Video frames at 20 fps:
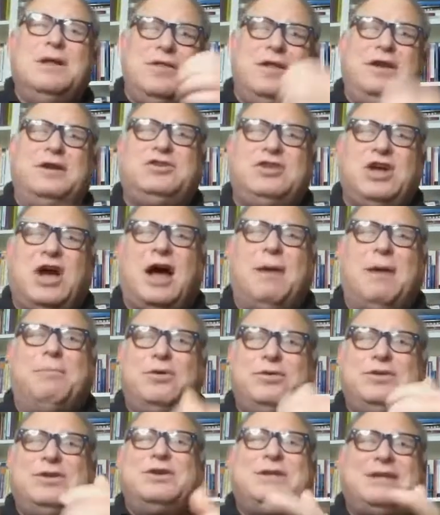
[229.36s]
their job
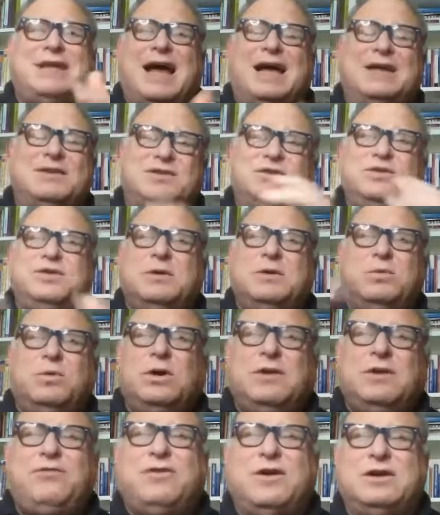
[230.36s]
or their task or their
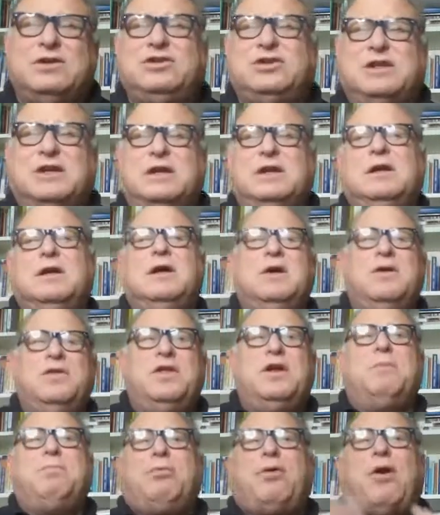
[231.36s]
work function,
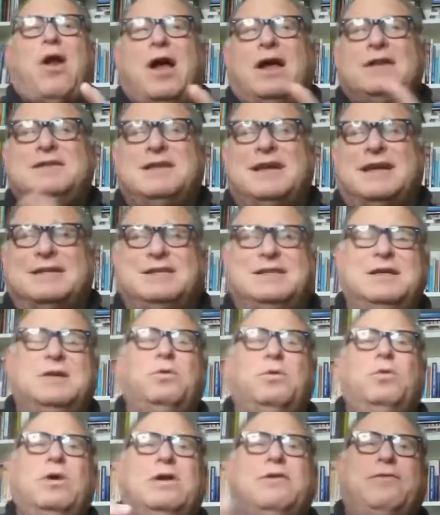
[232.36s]
their process, their
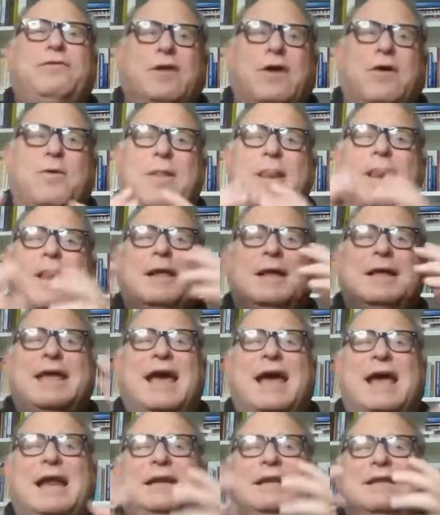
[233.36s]
workflow?
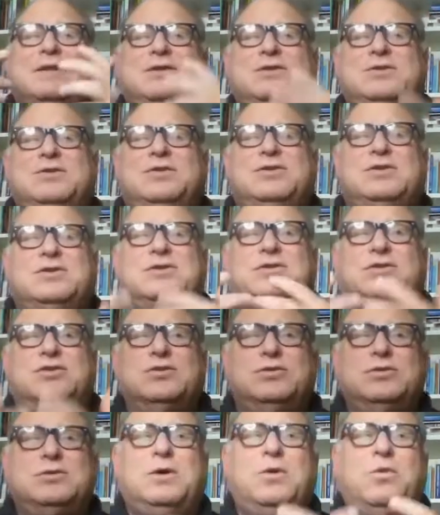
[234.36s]
Can the user
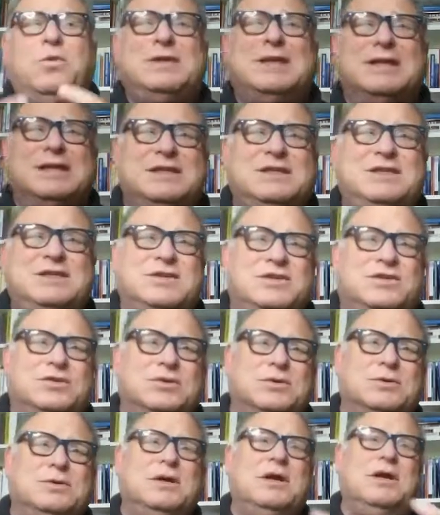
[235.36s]
do what they need to
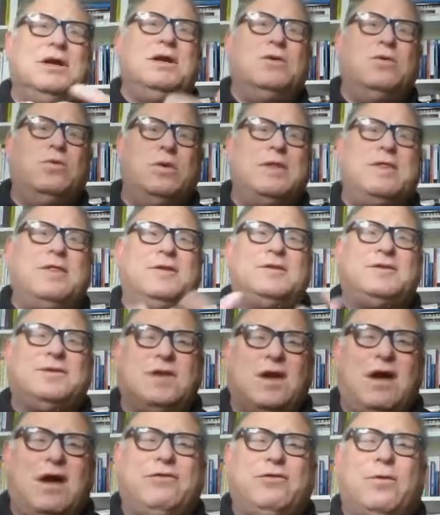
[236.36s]
do with the
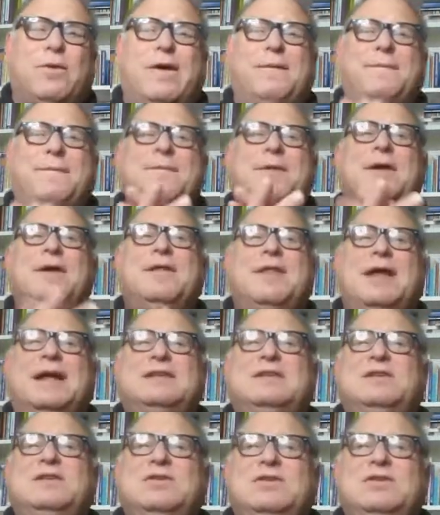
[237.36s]
software?
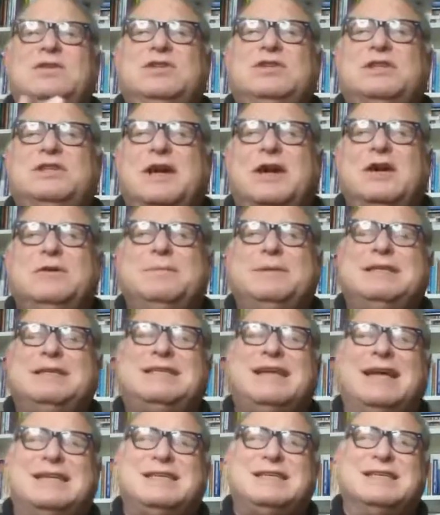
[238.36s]
That's usage
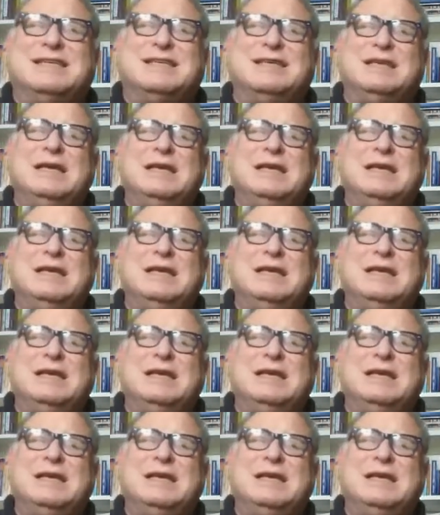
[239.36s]
scenario-based testing.